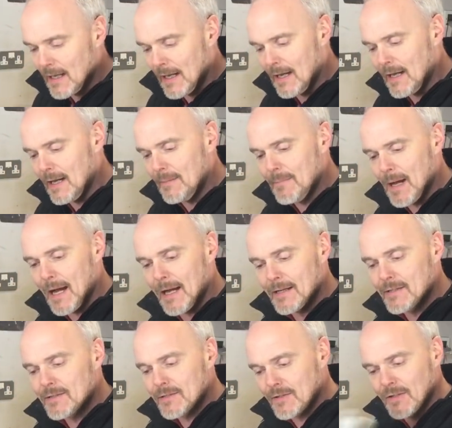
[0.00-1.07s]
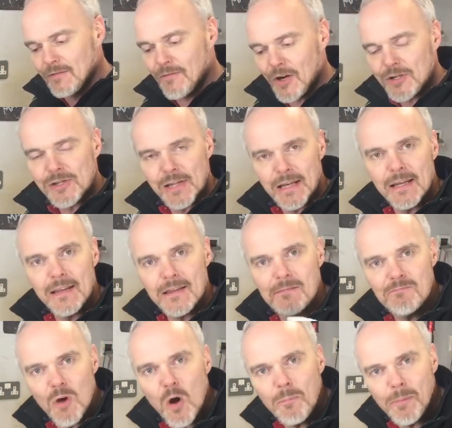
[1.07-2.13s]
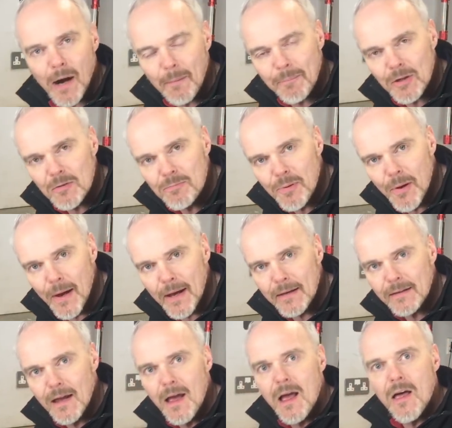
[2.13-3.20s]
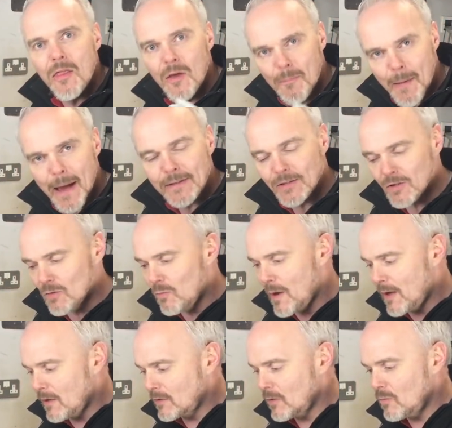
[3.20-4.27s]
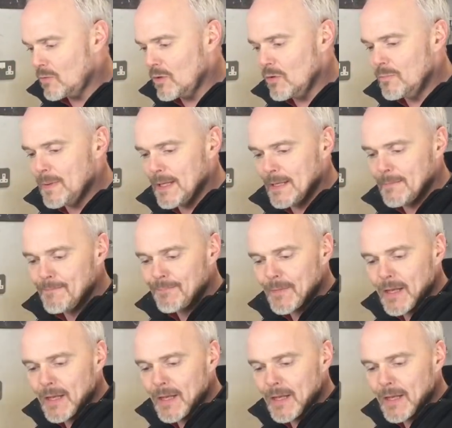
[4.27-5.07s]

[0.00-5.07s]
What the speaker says: and conversely, the more prep you put in, the better the weld will be.